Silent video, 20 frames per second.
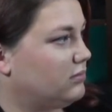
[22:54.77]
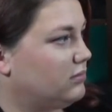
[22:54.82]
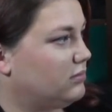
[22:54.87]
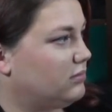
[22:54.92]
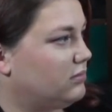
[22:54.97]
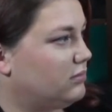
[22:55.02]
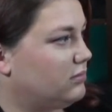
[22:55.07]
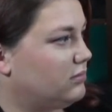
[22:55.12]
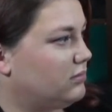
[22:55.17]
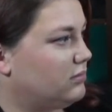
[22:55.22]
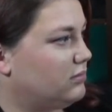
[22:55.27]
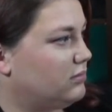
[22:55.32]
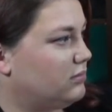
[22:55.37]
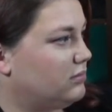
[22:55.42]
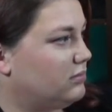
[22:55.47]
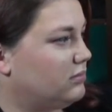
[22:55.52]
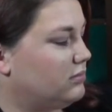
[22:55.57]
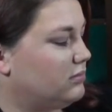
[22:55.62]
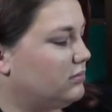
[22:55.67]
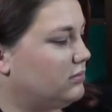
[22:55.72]

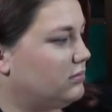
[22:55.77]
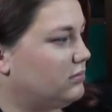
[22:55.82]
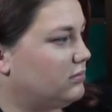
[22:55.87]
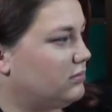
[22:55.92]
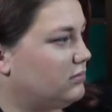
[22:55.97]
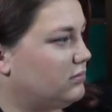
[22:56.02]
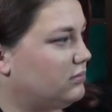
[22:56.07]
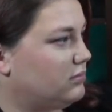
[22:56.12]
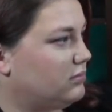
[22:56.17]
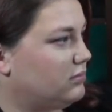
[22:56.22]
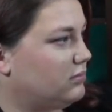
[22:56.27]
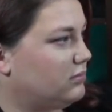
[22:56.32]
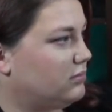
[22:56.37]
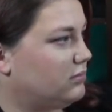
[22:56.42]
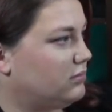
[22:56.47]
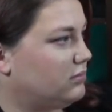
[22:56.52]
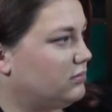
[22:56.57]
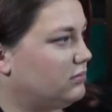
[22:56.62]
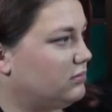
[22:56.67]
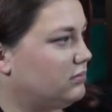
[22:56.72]

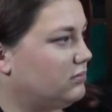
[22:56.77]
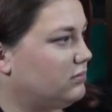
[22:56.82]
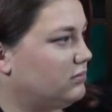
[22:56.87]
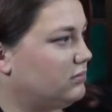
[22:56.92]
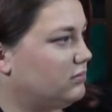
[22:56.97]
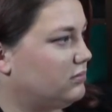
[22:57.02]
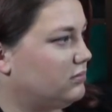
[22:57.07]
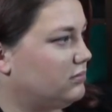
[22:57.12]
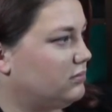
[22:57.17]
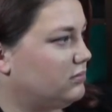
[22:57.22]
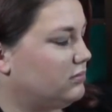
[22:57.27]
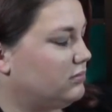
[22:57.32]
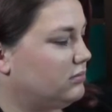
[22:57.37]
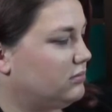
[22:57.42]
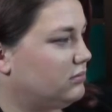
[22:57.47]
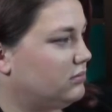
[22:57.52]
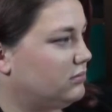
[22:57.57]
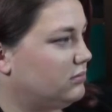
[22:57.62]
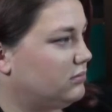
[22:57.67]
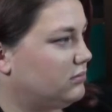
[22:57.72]

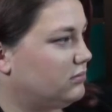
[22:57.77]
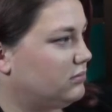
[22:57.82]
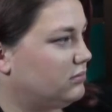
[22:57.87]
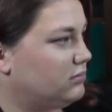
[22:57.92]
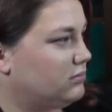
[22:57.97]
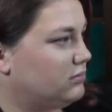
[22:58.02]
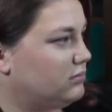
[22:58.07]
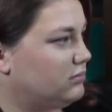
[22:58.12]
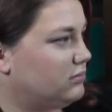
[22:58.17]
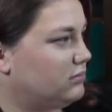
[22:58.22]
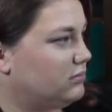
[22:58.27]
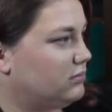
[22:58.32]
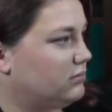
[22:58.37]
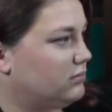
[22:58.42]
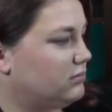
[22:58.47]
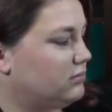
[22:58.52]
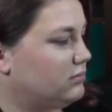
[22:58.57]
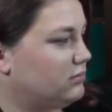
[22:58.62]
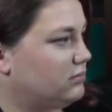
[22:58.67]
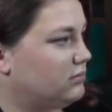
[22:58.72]

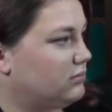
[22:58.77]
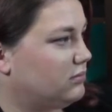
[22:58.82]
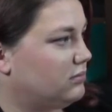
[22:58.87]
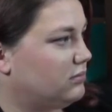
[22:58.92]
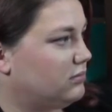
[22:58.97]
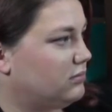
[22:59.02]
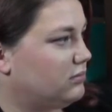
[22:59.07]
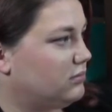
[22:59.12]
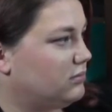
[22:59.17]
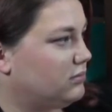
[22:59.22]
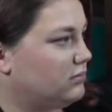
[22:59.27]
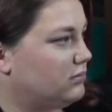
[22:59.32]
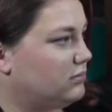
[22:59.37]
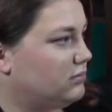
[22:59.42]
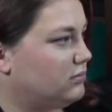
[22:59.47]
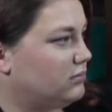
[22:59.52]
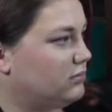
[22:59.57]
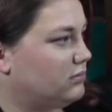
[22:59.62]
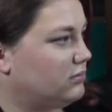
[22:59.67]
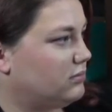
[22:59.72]

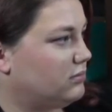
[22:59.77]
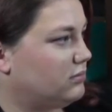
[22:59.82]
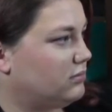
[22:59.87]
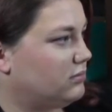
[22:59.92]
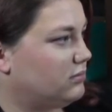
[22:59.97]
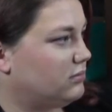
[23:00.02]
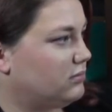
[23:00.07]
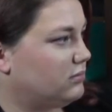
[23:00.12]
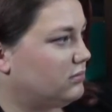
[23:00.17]
(not speaking)